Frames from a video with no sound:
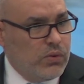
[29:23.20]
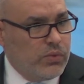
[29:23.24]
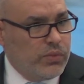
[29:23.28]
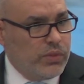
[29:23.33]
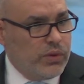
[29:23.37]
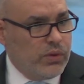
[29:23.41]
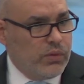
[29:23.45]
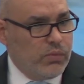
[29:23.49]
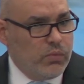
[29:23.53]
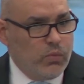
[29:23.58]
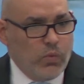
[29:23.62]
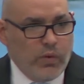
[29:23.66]

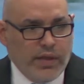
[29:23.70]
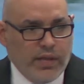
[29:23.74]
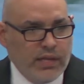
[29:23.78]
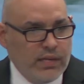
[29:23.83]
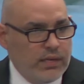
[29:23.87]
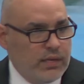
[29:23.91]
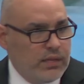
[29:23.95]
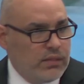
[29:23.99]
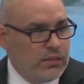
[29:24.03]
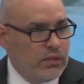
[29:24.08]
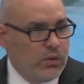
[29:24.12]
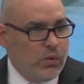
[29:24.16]
who the
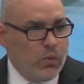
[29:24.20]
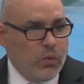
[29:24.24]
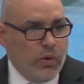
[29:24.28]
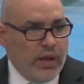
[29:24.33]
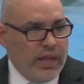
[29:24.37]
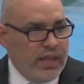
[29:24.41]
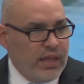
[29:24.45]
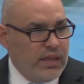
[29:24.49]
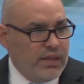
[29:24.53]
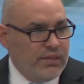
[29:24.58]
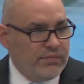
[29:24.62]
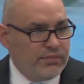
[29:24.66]
wind and the
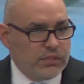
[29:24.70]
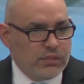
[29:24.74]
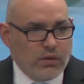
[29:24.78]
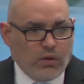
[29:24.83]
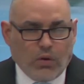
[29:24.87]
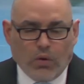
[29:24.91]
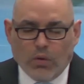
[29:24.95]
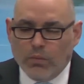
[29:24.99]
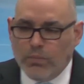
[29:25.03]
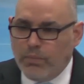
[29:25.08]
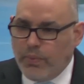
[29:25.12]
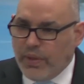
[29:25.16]

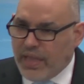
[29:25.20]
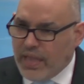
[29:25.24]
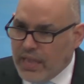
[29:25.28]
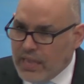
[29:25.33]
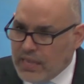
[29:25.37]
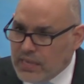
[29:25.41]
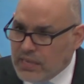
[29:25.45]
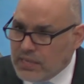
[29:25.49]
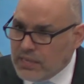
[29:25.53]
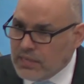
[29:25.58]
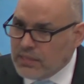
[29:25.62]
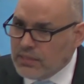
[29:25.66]
waves
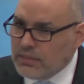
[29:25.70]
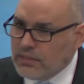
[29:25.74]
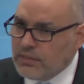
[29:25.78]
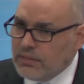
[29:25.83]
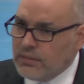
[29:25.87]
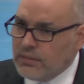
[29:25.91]
obey?